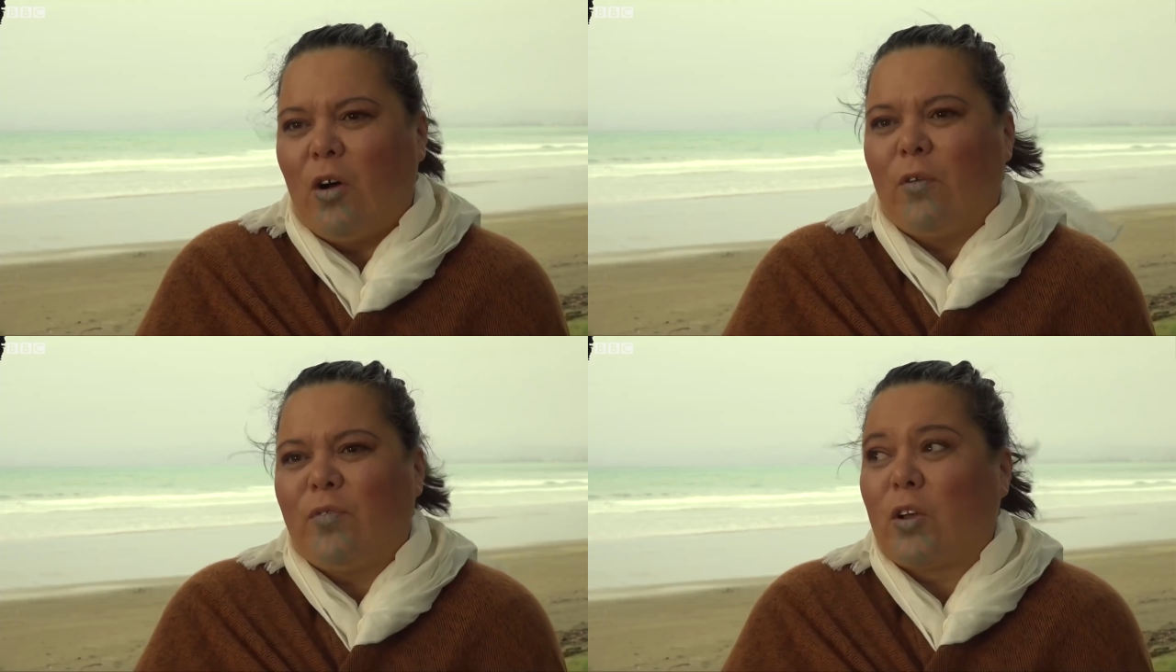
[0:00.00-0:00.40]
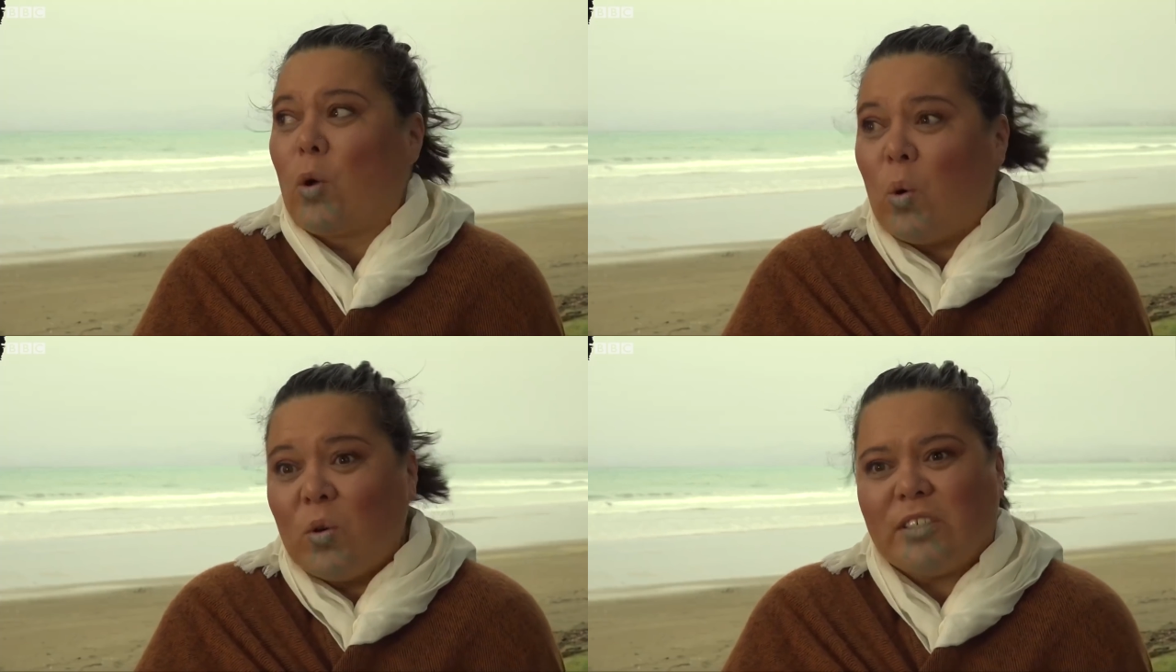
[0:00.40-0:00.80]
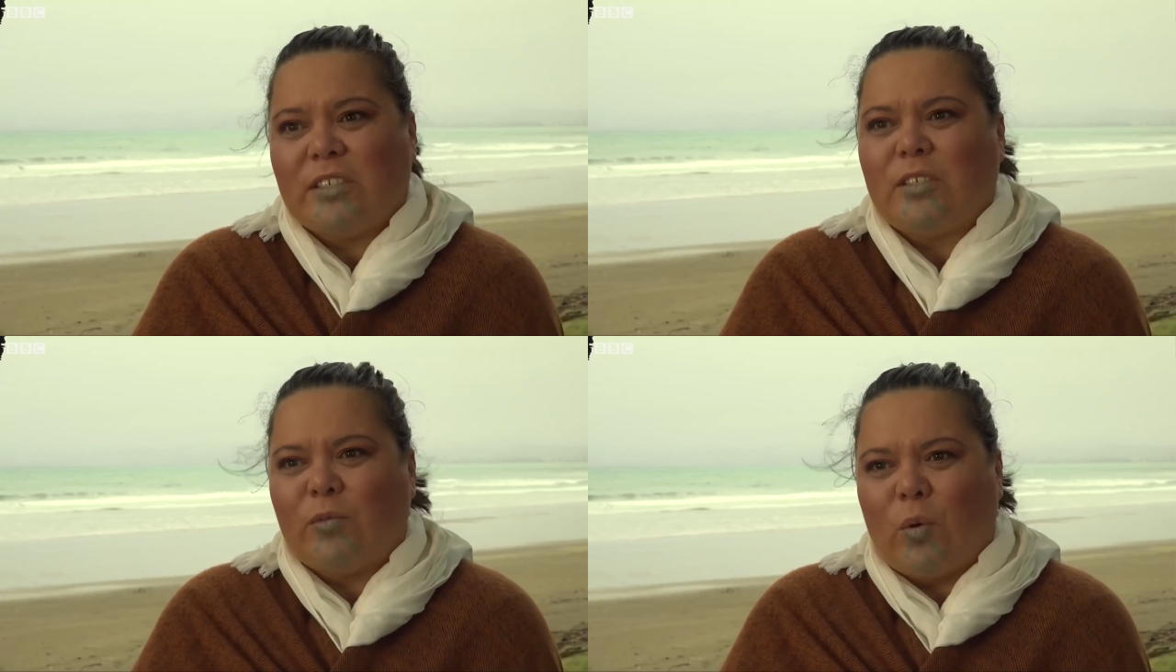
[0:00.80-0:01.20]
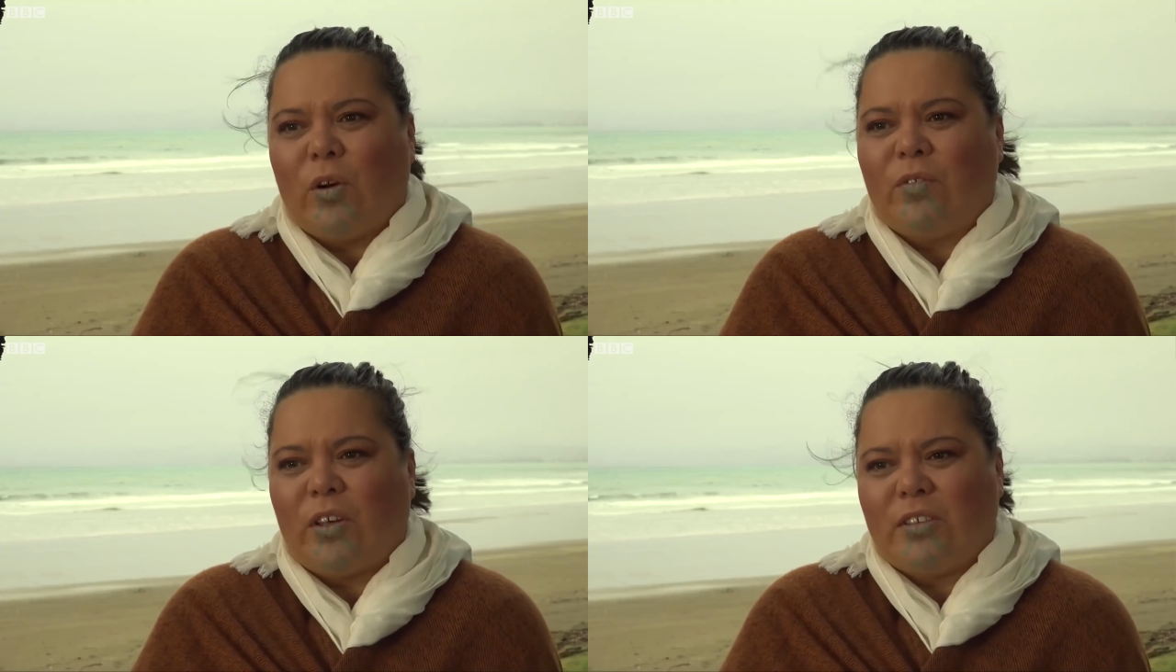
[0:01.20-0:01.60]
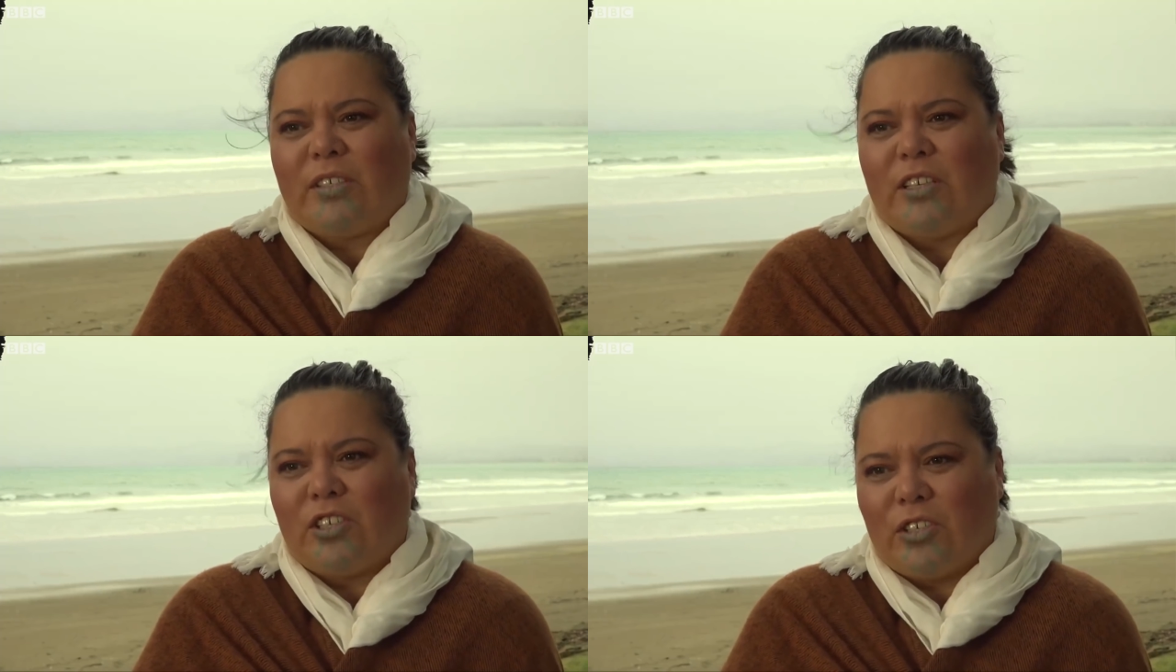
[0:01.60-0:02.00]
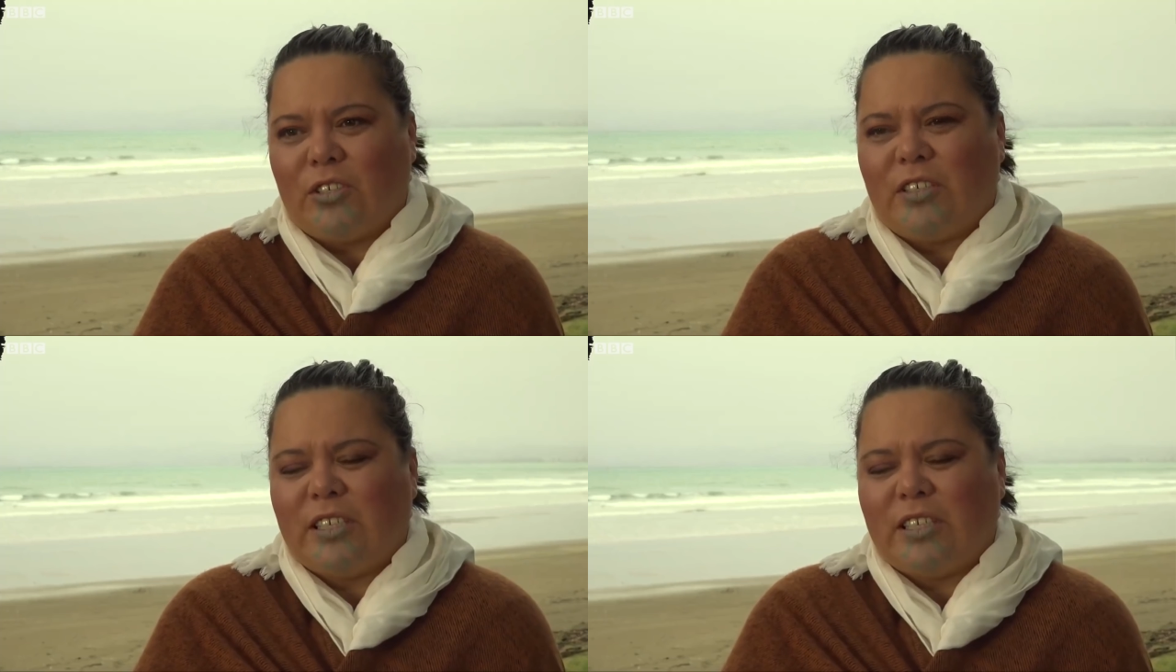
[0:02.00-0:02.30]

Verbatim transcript: of the causes of all of those issues.